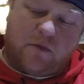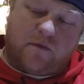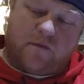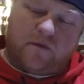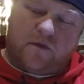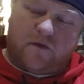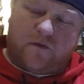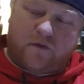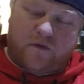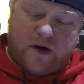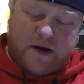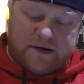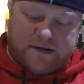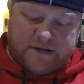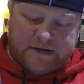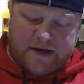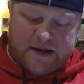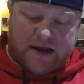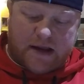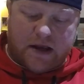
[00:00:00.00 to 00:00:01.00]
for a friend
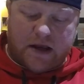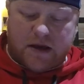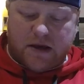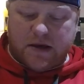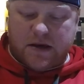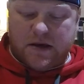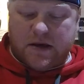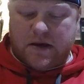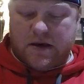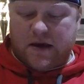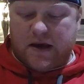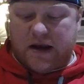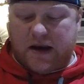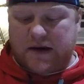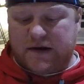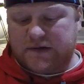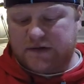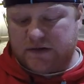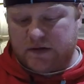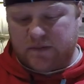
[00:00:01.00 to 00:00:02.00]
today, and
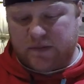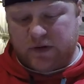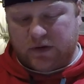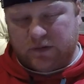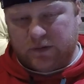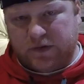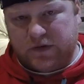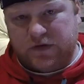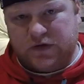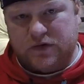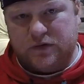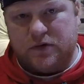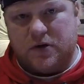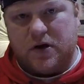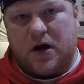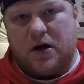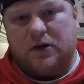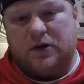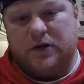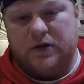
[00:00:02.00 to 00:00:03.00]
he's gonna build with two
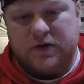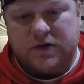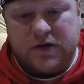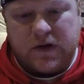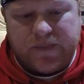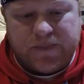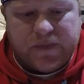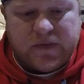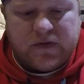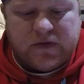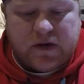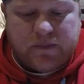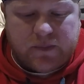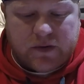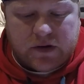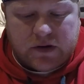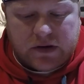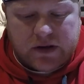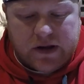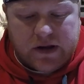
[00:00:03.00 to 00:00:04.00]
colors.
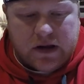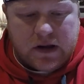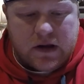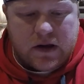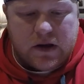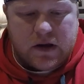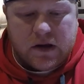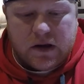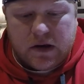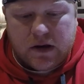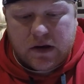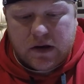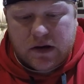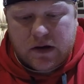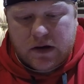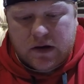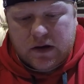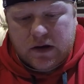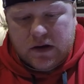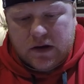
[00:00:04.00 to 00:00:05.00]
Typically,
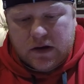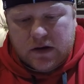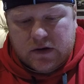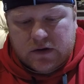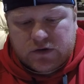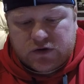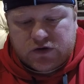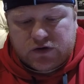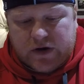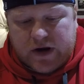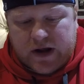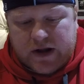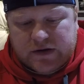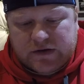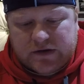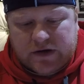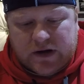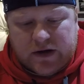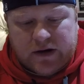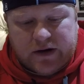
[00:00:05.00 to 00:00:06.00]
strands
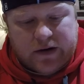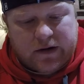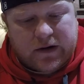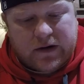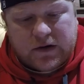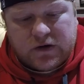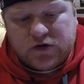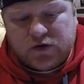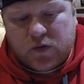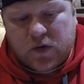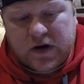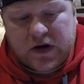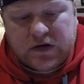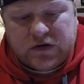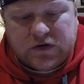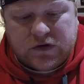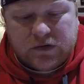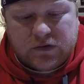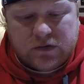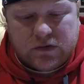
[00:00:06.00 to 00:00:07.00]
are
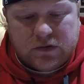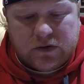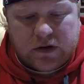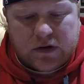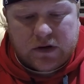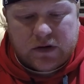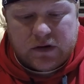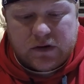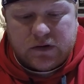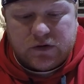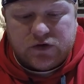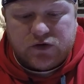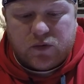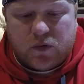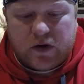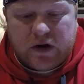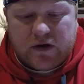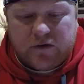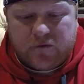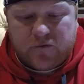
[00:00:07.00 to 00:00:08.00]
22 to
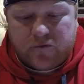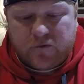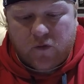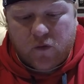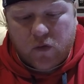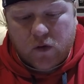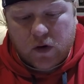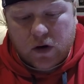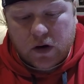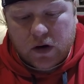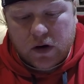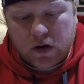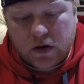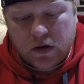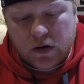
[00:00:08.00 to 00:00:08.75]
24,